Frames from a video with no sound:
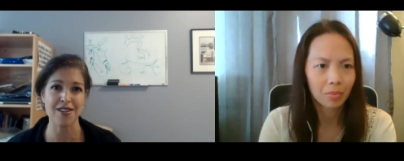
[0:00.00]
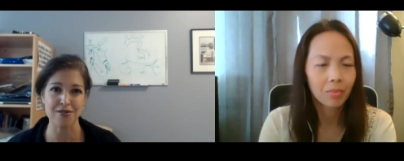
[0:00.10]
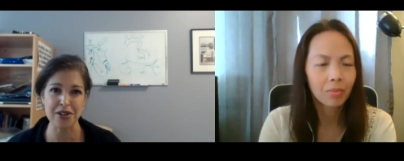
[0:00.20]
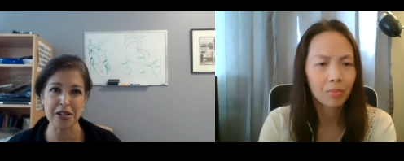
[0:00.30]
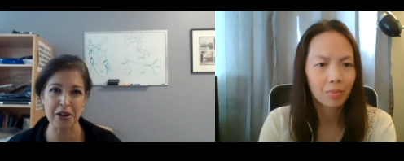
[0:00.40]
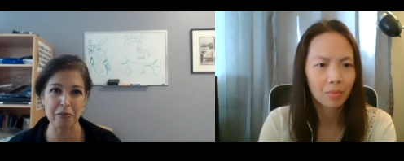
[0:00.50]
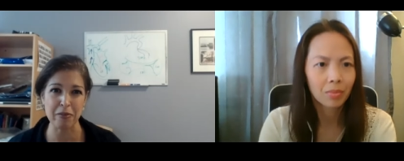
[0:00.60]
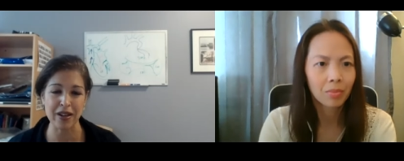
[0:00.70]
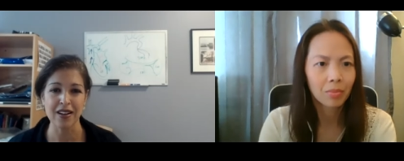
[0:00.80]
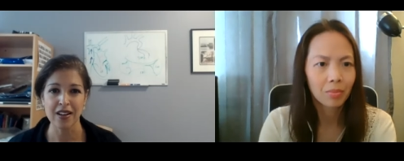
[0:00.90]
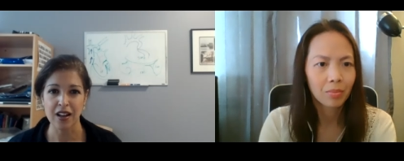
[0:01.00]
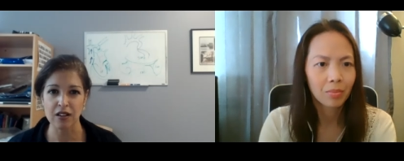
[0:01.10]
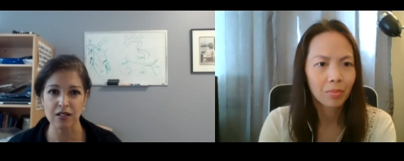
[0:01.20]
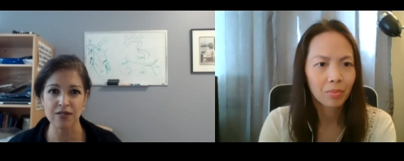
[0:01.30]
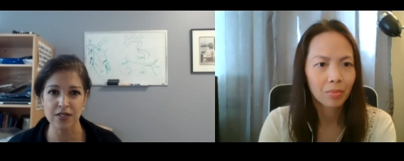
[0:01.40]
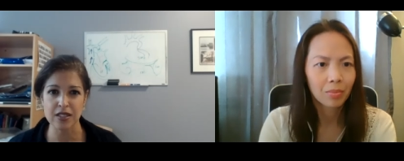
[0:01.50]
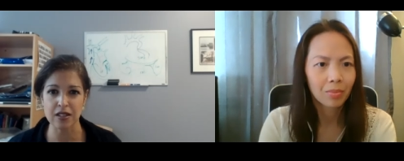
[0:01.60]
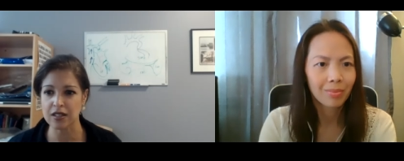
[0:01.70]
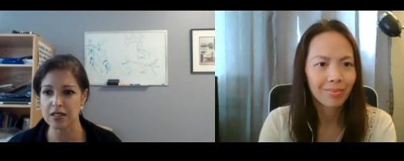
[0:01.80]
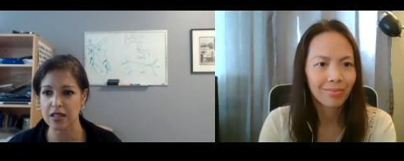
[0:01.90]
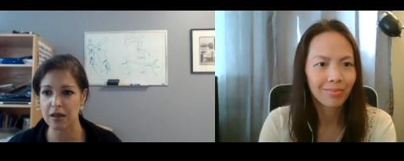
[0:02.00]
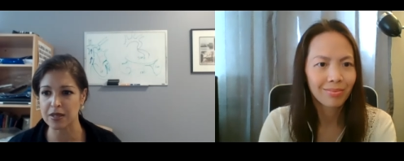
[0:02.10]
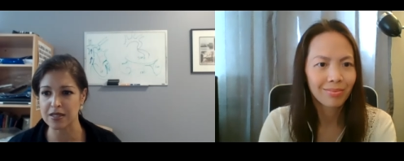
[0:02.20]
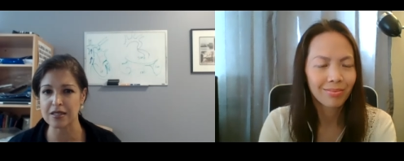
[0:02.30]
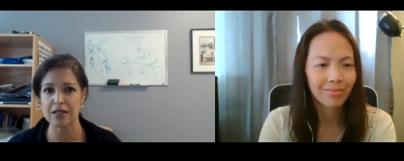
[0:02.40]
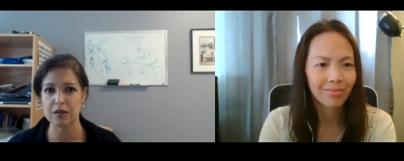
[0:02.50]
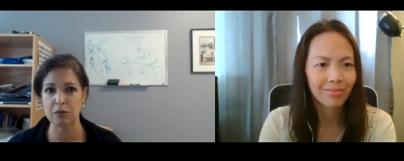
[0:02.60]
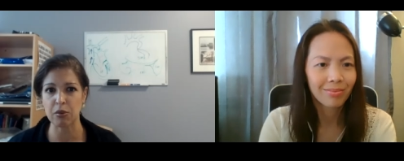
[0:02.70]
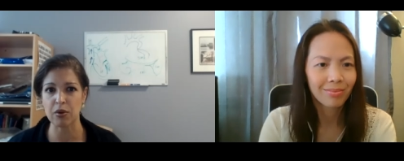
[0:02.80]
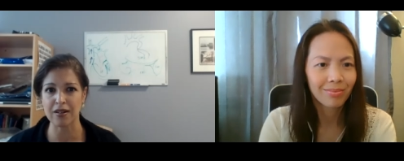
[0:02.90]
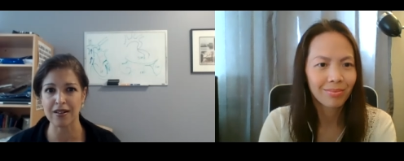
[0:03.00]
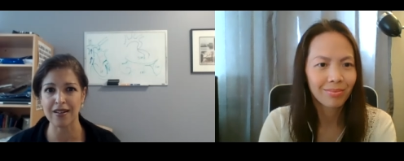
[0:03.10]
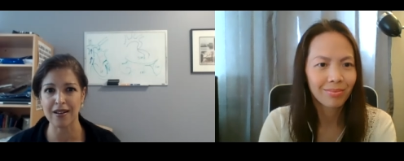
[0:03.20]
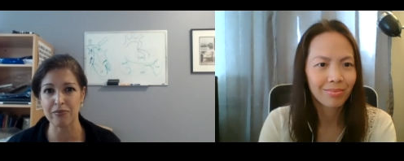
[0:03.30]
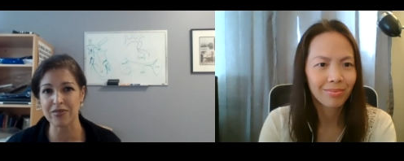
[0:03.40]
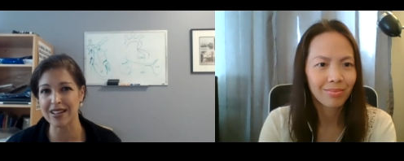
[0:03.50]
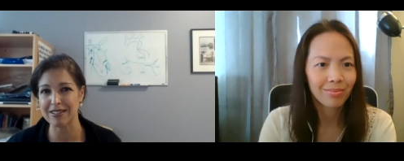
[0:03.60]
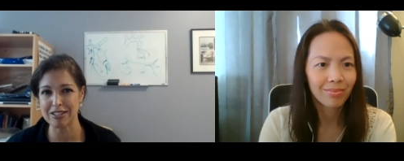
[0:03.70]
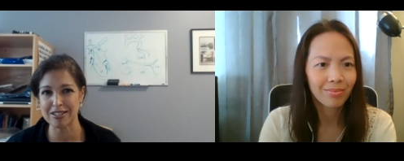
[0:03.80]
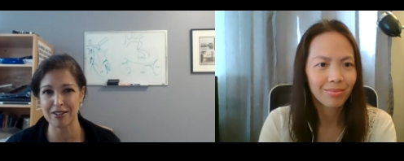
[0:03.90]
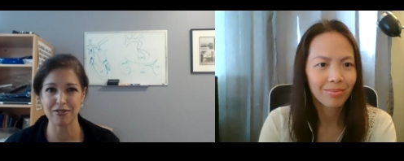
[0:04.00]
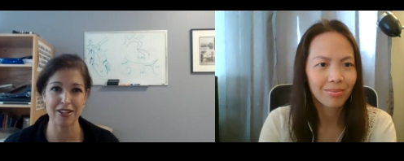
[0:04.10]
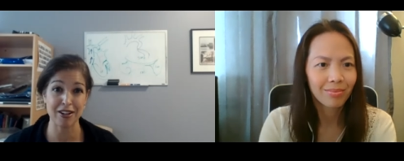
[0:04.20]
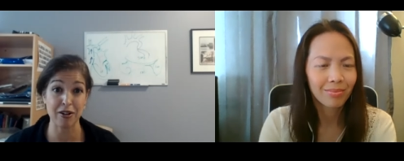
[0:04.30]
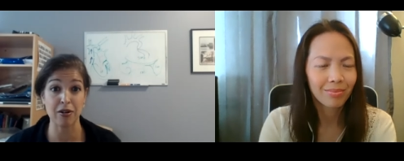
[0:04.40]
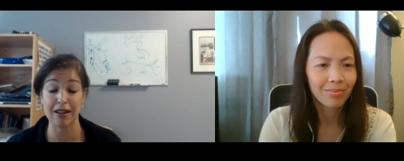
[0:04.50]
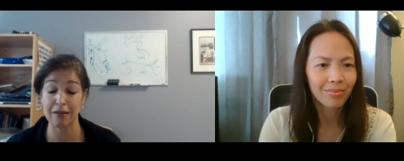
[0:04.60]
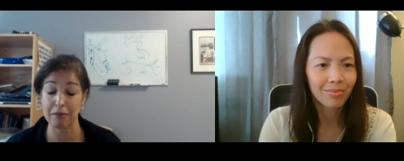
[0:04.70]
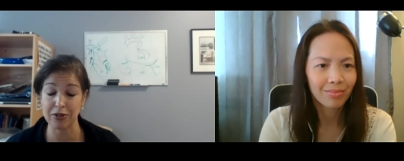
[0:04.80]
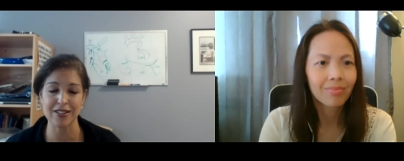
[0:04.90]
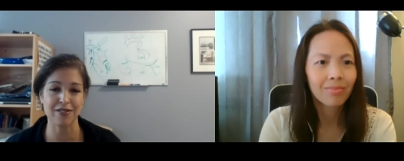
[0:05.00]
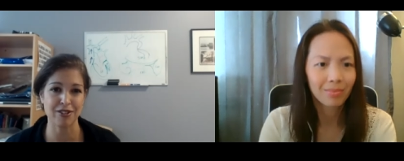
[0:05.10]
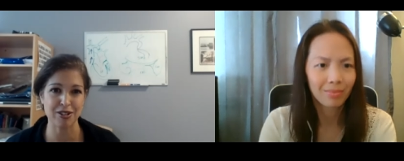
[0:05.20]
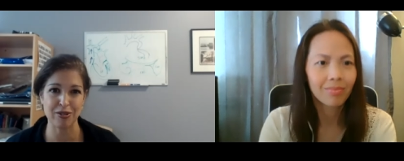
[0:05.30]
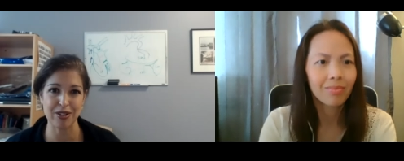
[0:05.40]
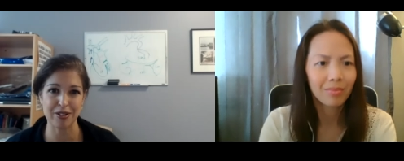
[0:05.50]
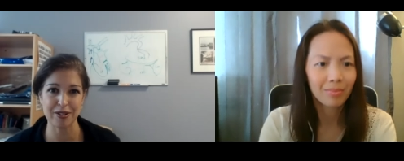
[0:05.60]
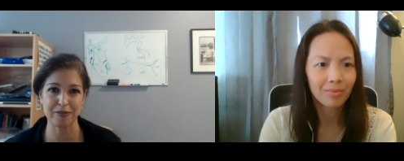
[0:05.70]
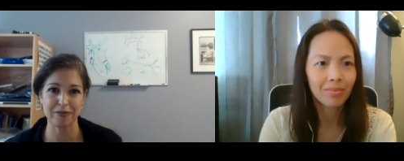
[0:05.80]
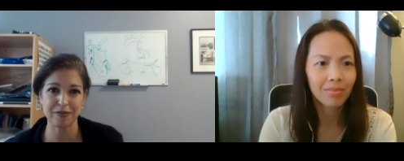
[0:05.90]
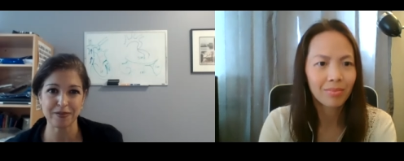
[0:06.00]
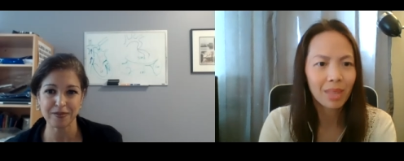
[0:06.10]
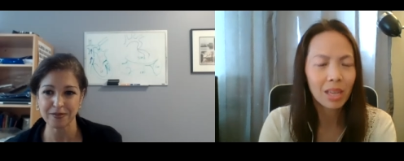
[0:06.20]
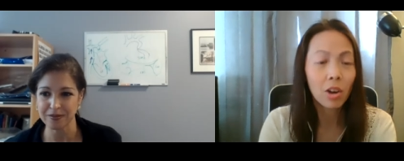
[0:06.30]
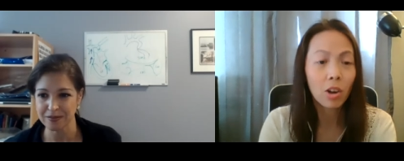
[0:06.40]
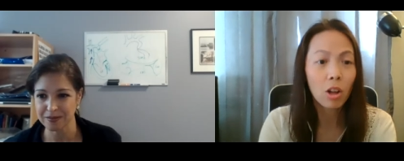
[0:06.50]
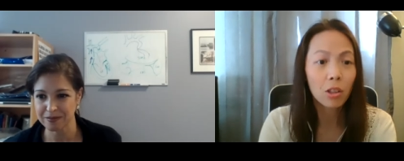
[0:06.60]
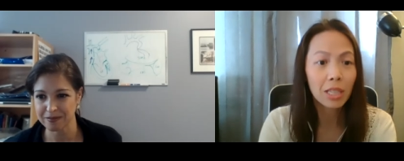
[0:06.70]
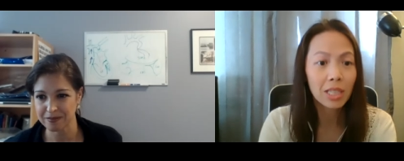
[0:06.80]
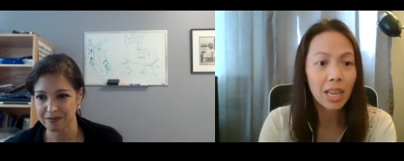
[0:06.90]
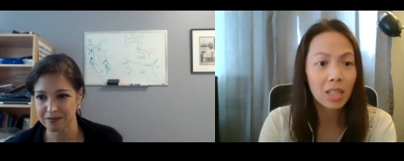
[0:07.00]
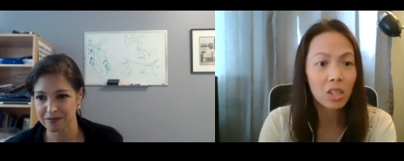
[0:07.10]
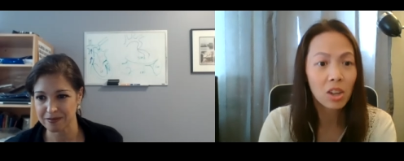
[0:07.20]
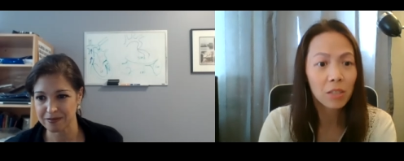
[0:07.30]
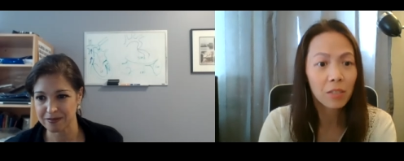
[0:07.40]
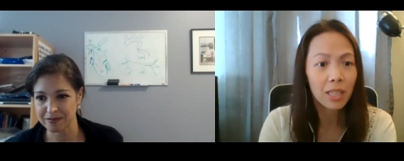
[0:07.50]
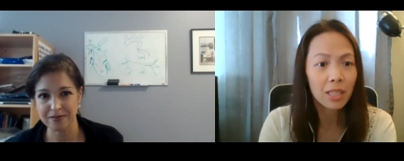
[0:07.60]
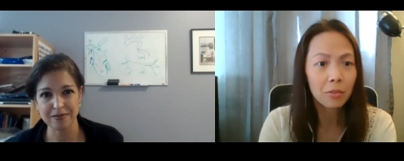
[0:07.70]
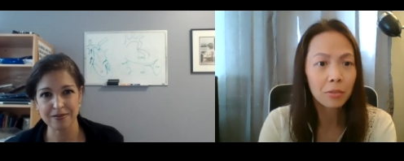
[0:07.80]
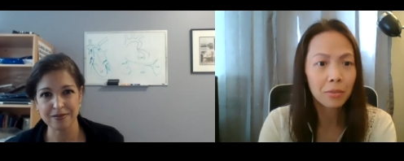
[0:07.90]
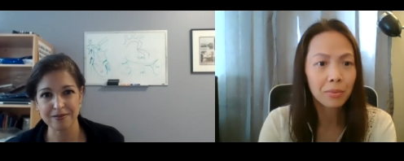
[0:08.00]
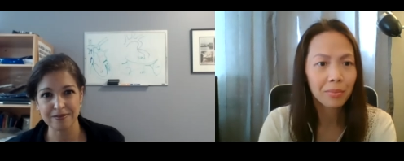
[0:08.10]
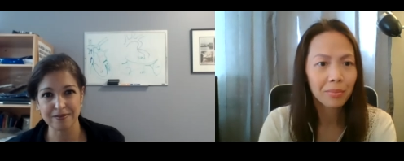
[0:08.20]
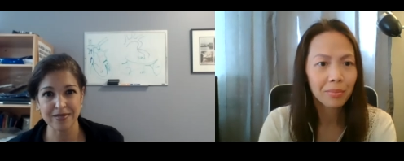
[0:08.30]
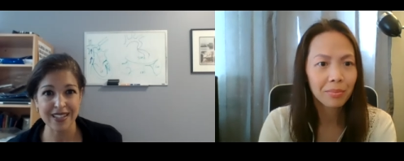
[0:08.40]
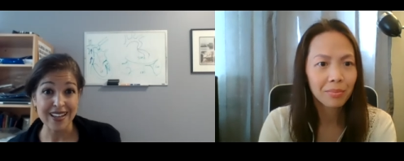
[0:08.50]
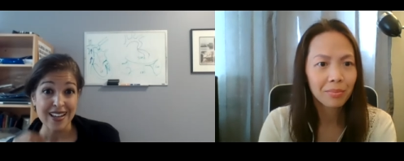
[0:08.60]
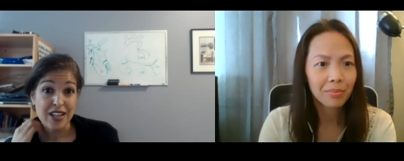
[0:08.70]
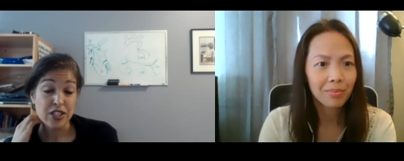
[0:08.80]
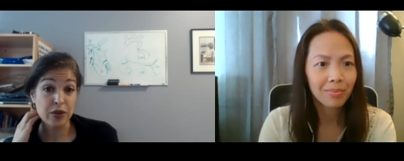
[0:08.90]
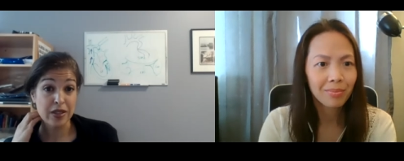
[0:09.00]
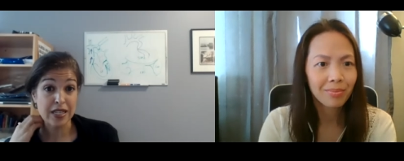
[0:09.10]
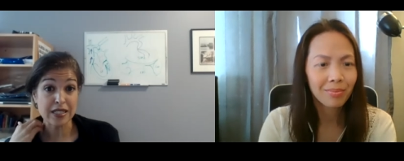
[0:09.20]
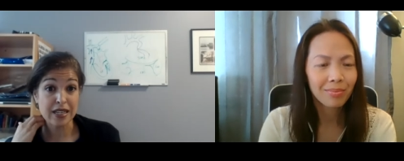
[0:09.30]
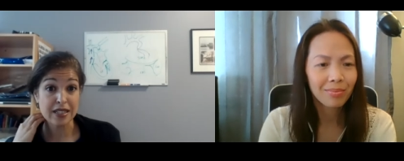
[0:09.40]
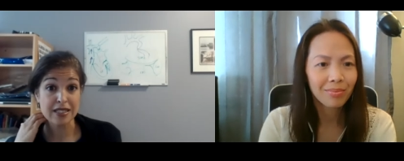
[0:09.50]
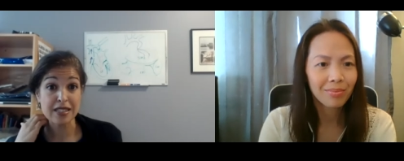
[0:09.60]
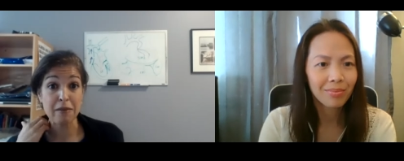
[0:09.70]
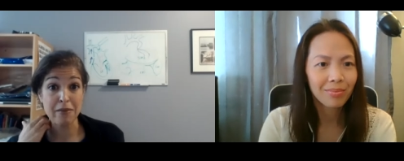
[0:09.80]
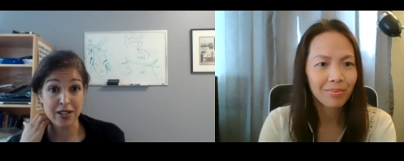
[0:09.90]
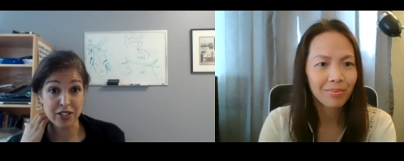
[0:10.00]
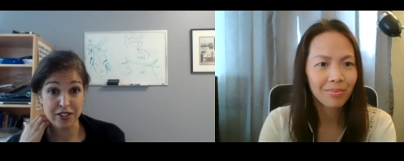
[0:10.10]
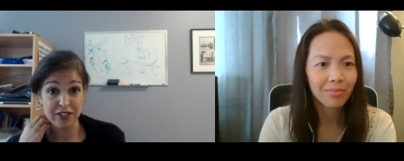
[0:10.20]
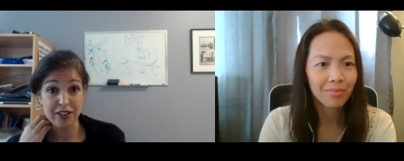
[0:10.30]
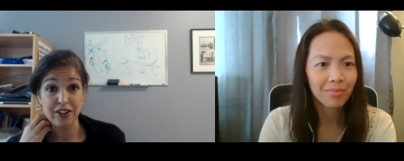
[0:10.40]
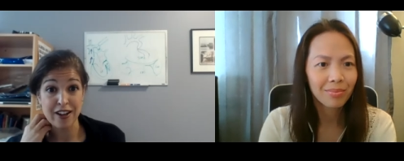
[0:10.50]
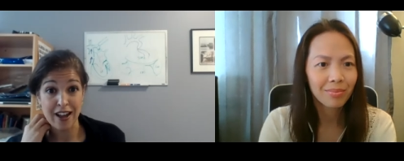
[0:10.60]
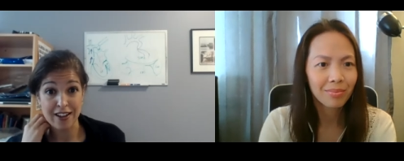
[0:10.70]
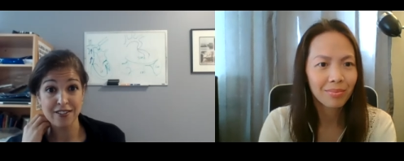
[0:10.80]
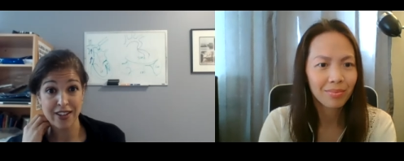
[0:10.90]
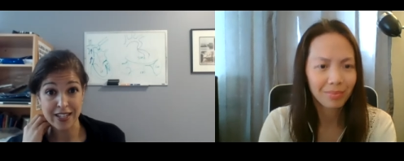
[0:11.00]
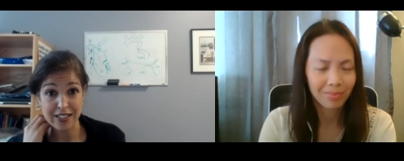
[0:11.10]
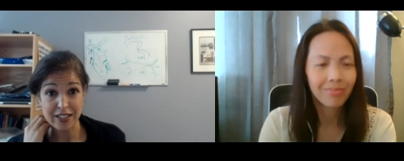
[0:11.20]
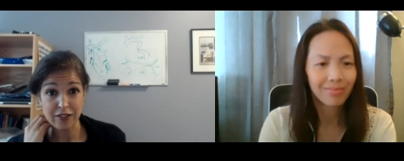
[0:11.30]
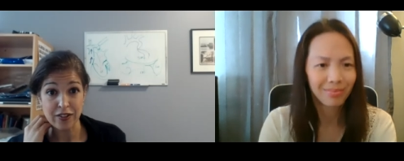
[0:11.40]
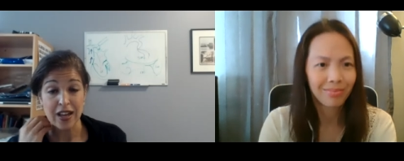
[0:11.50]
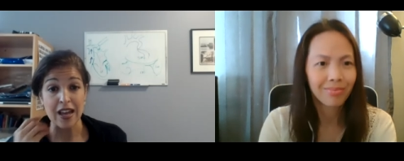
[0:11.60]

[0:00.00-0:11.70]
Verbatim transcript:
Speaker 1: every year, but a good physical exam is, is important um, at least every year or at most every two years.
Speaker 2: Mm-hmm. And are all these tests non-invasive?
Speaker 1: So these tests that I mentioned are non-invasive.